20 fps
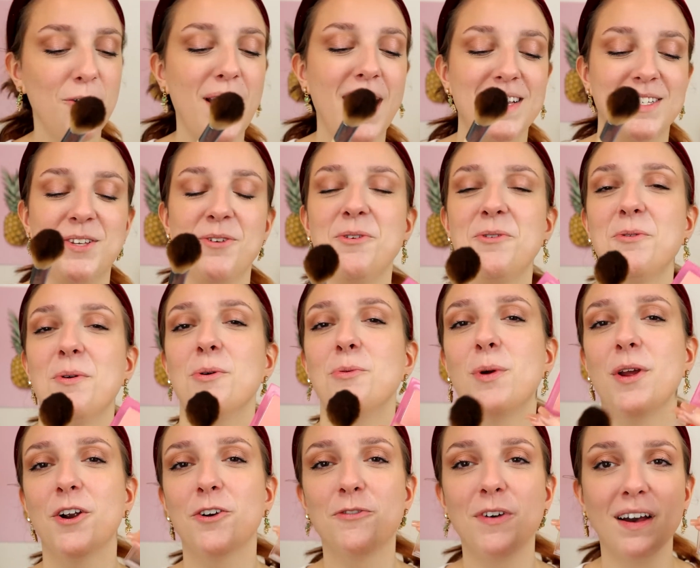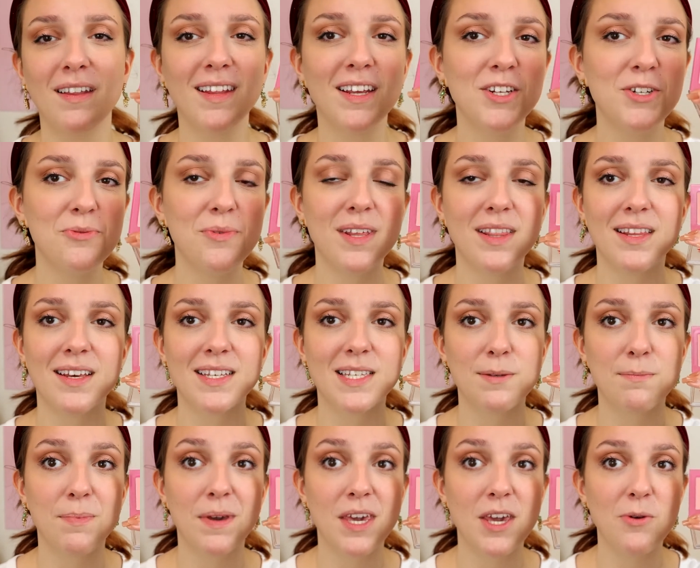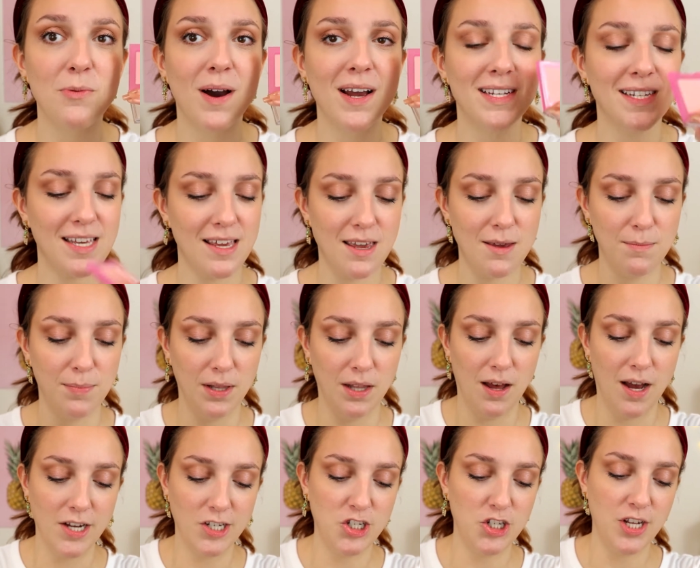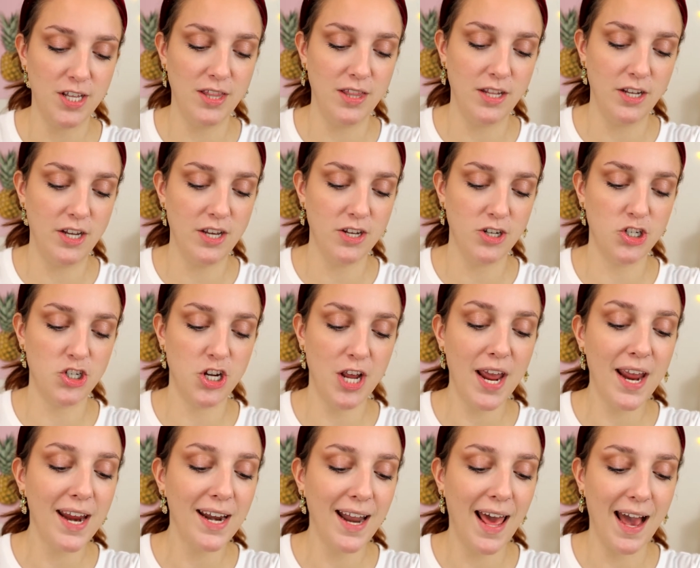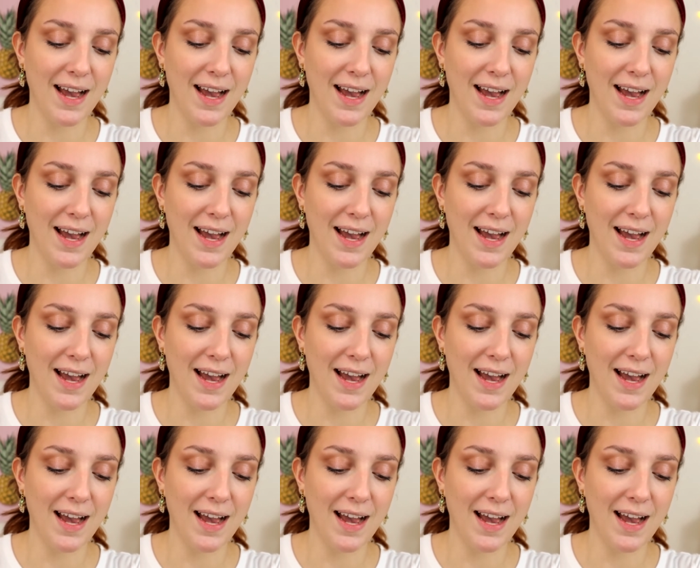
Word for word: Okay, so we are finally doing this P Y T blush in the shade